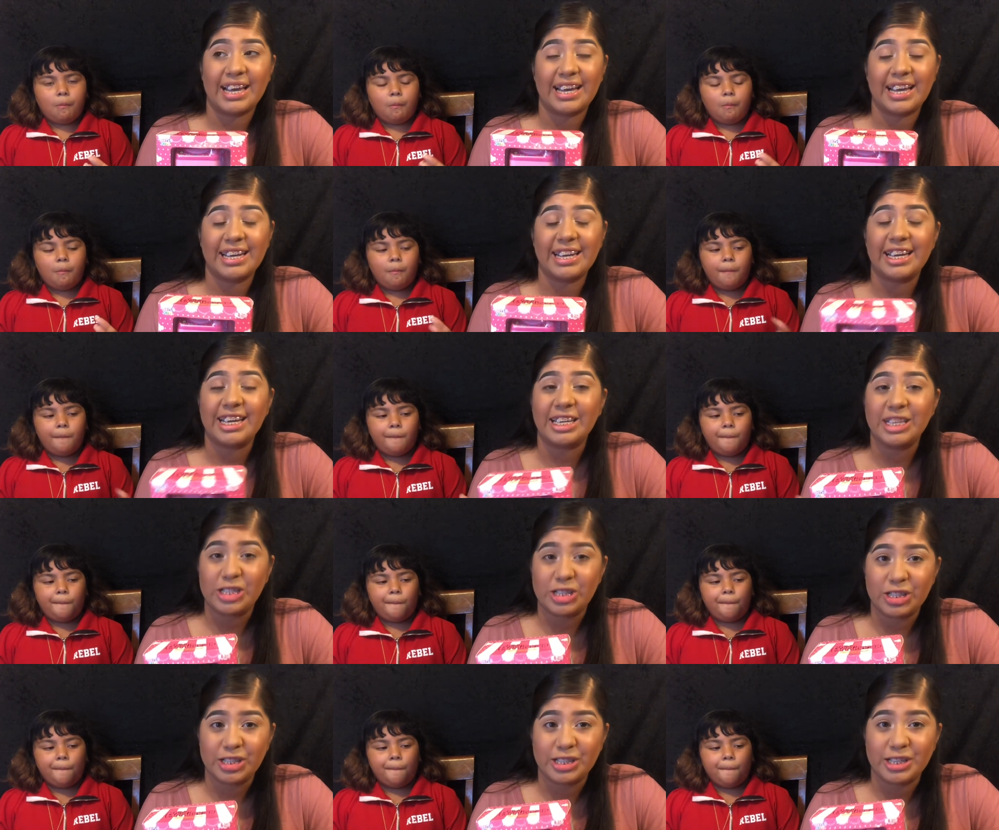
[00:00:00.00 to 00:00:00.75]
Speaker 1: I kind of
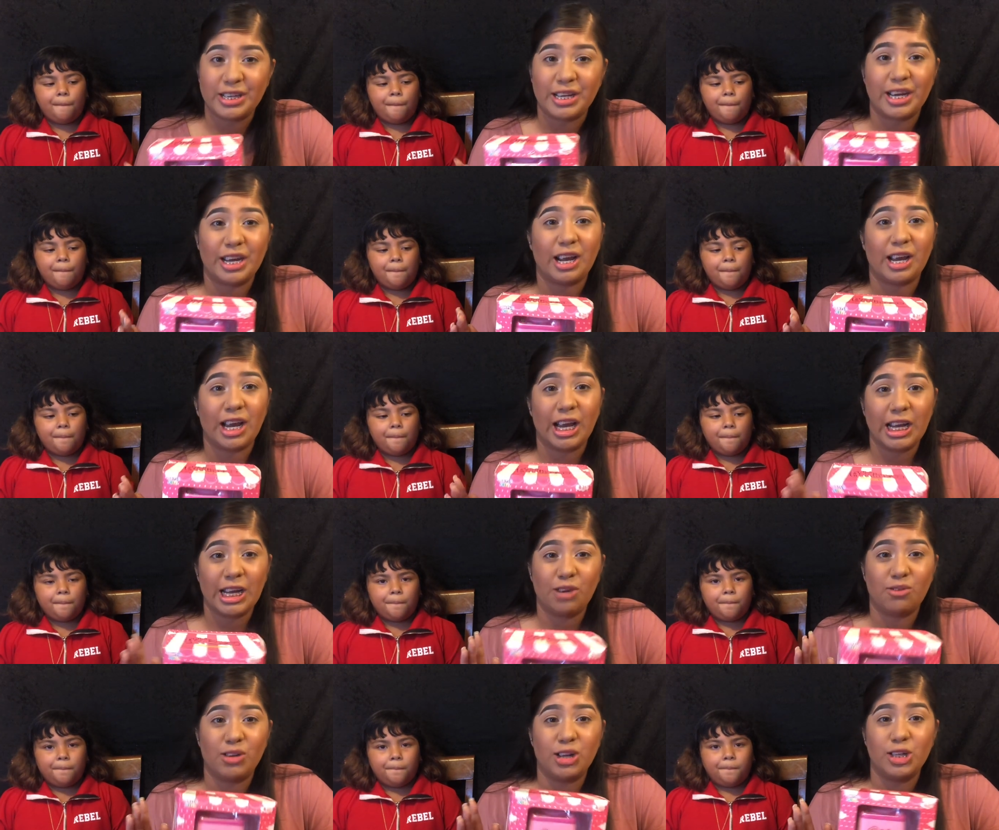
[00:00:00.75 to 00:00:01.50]
interested and I
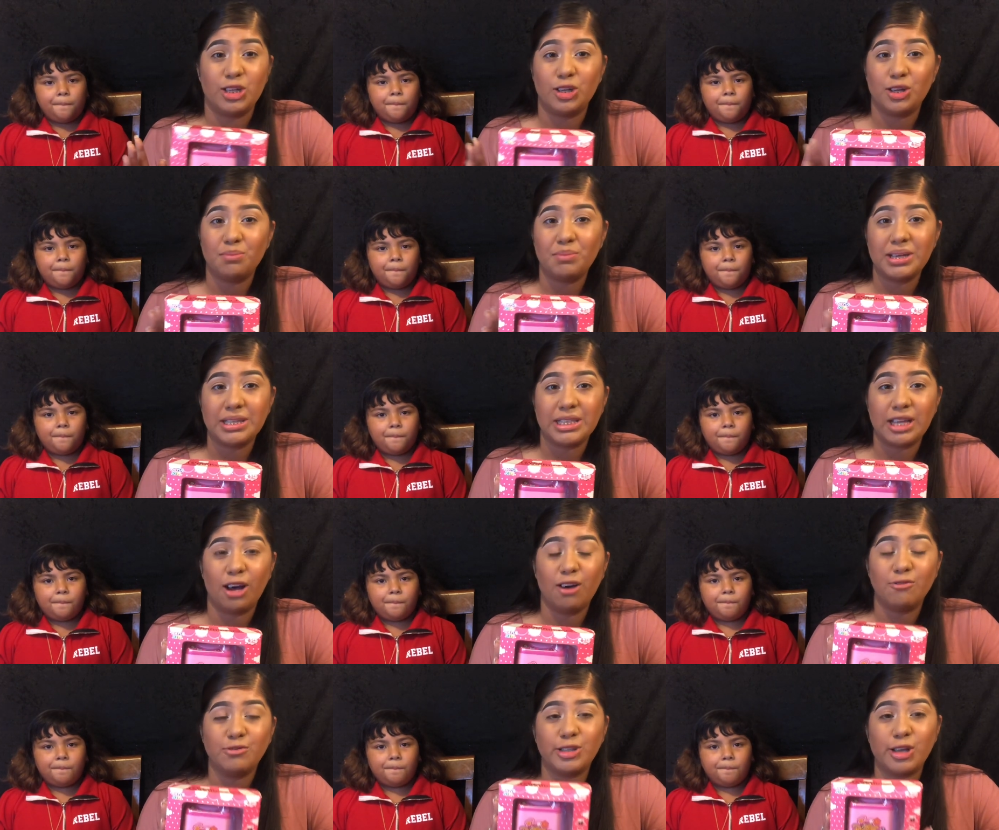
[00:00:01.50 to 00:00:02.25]
kind of want to do it
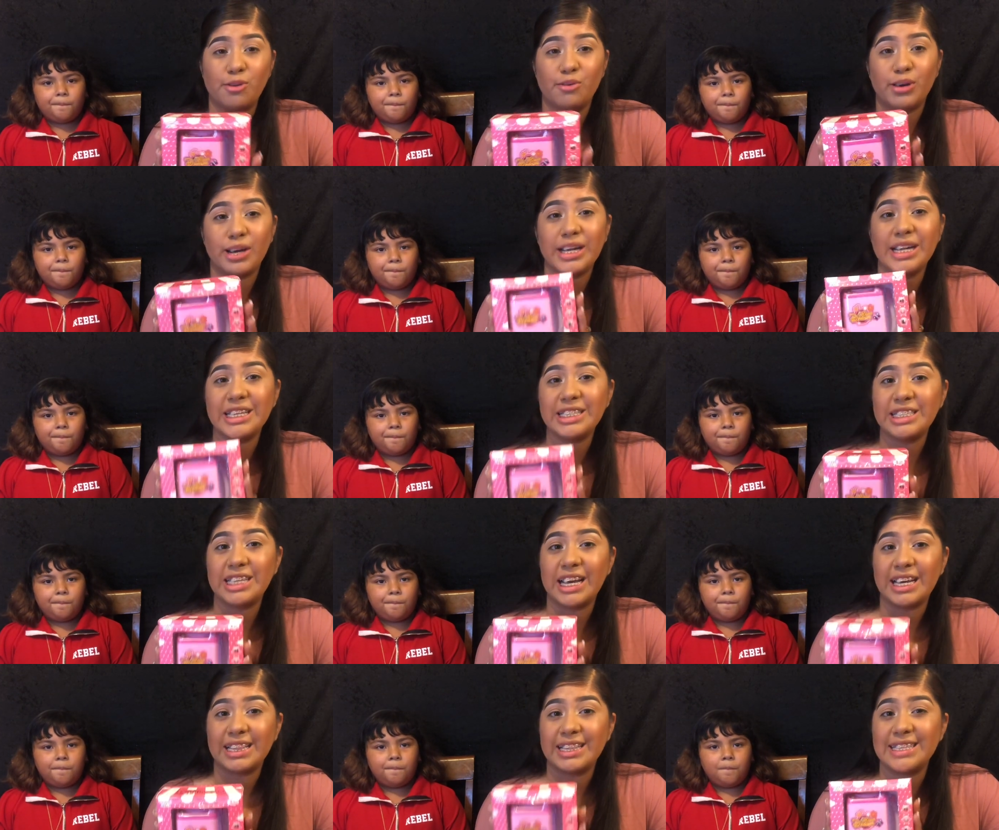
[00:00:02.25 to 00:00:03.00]
myself. So we're gonna
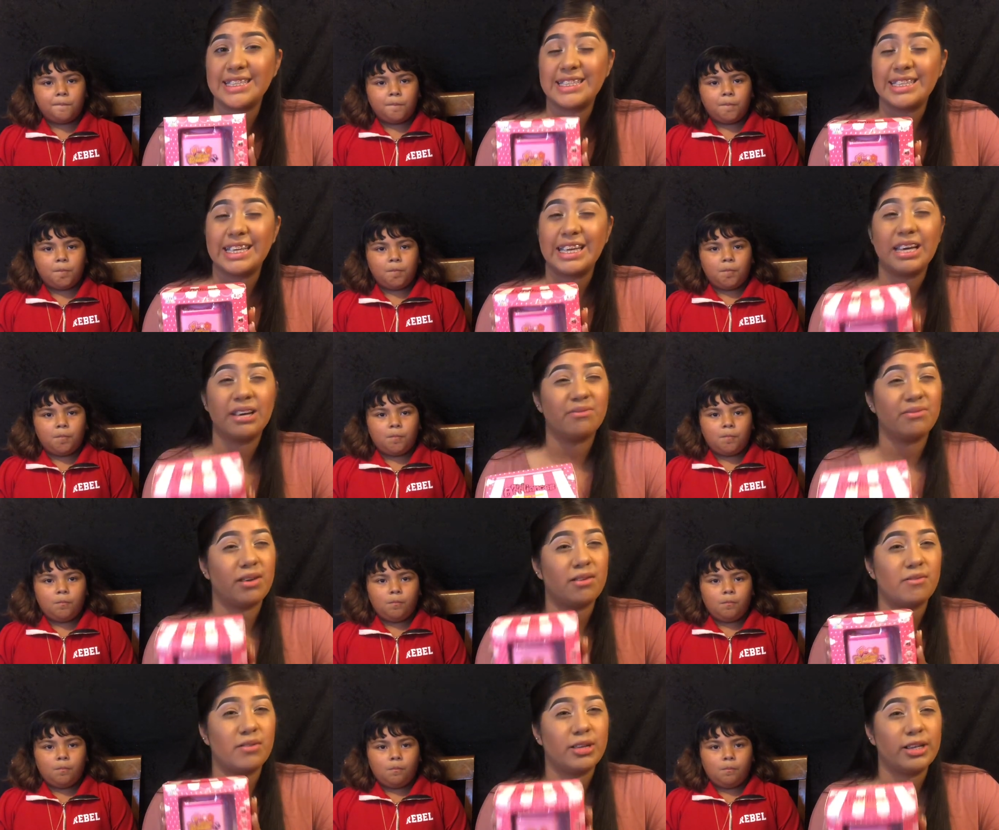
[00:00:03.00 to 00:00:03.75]
check this thing if
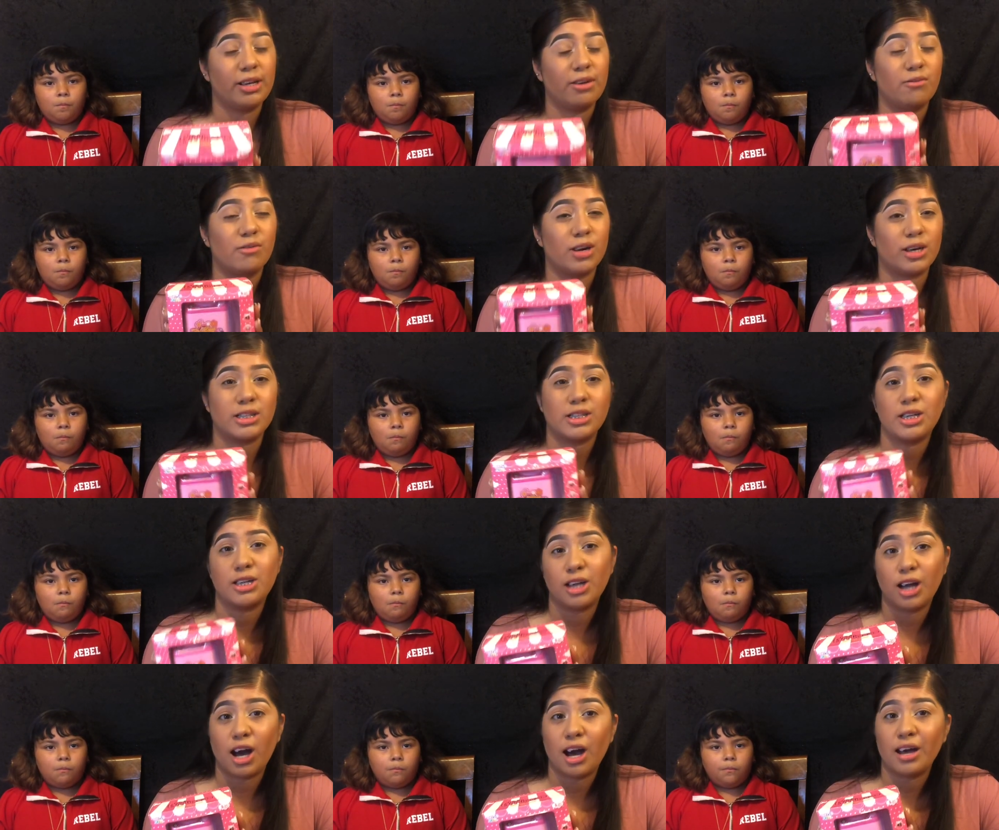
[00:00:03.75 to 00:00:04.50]
it really works
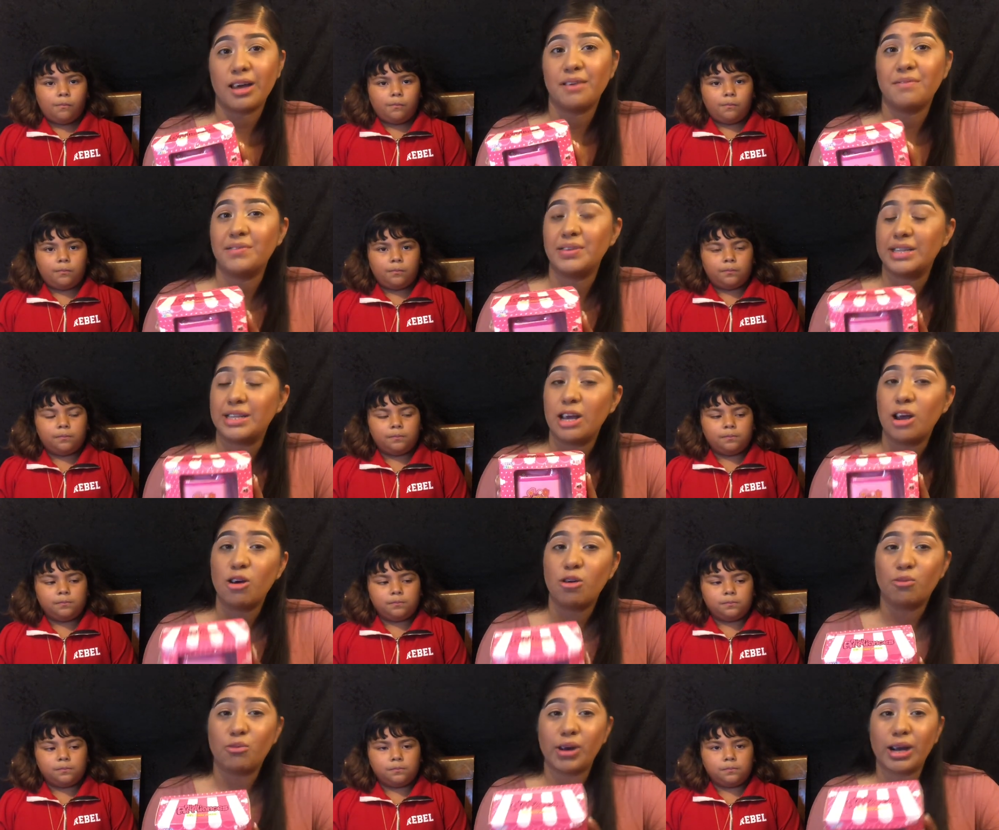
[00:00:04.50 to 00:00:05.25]
or not. If it's,
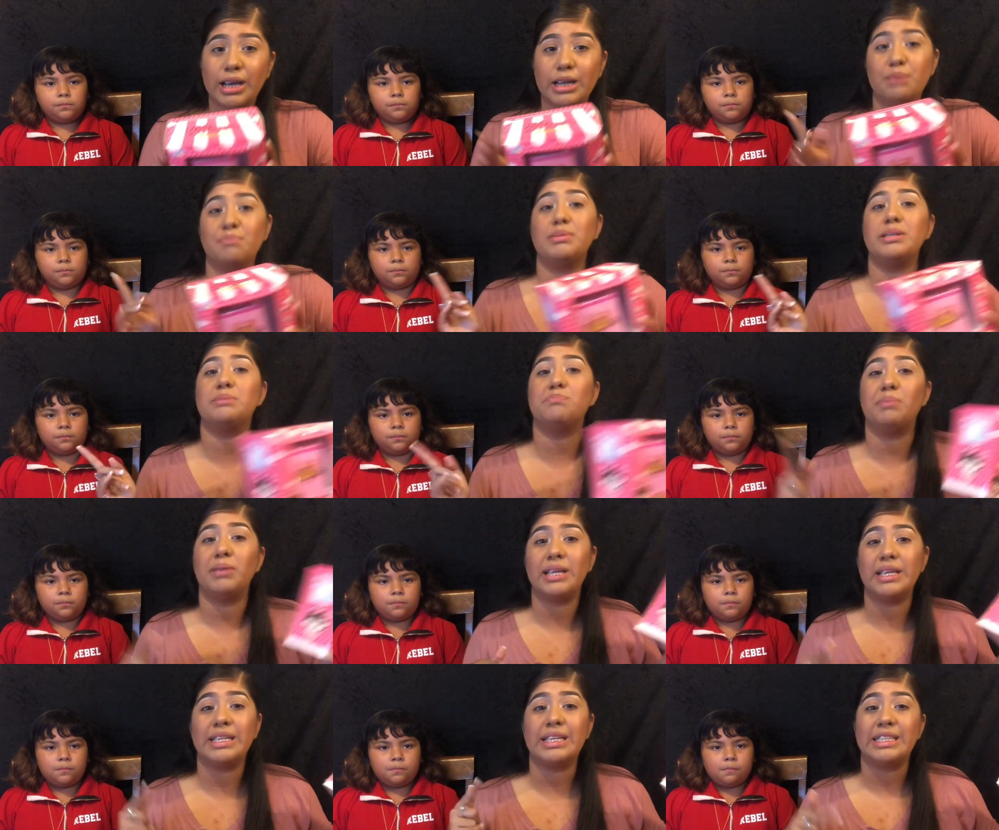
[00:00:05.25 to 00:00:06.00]
we're gonna be
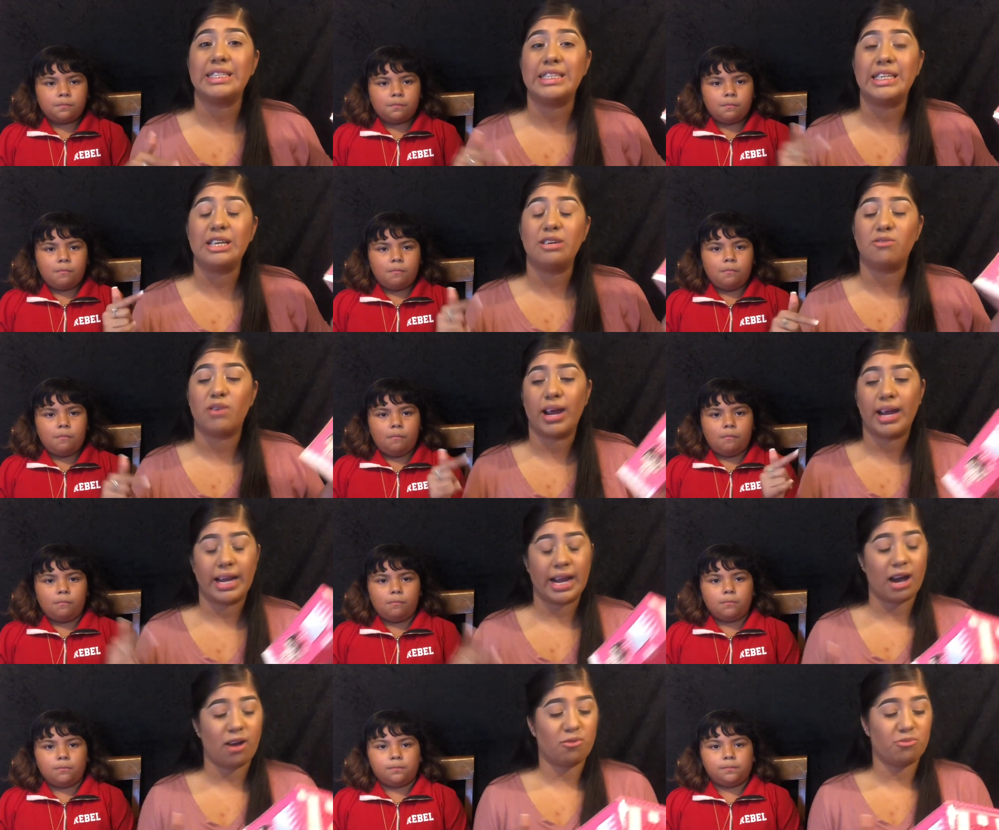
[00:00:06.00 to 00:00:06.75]
spilling the tea
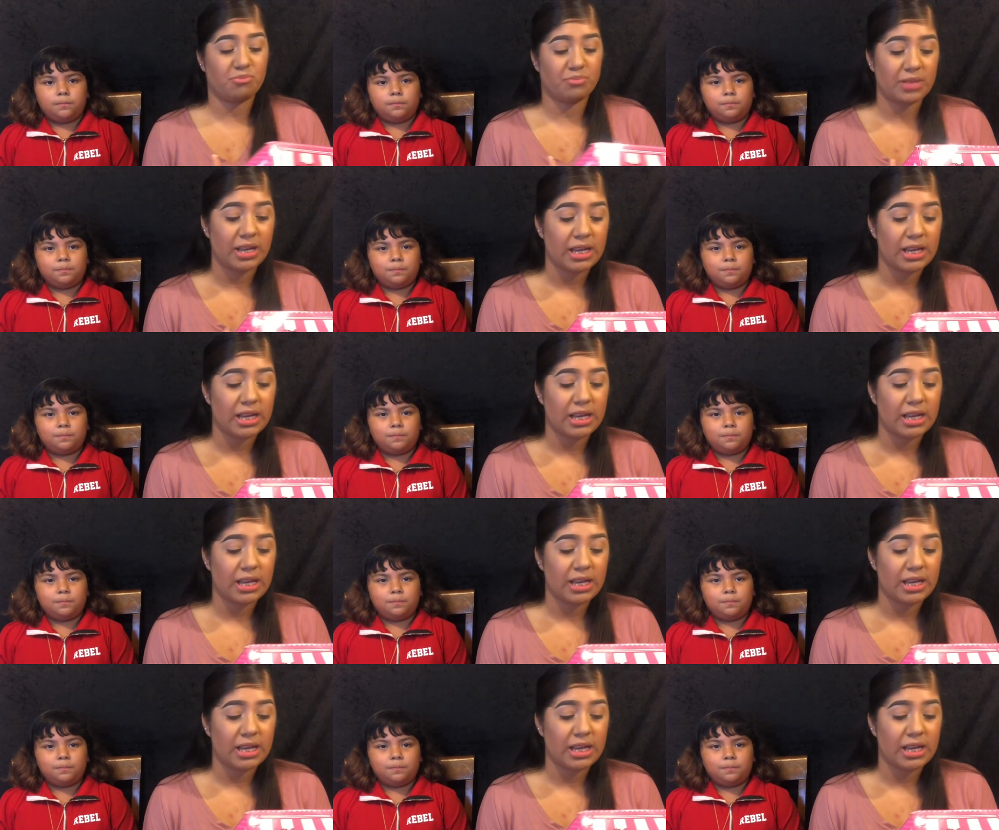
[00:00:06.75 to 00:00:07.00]
right now.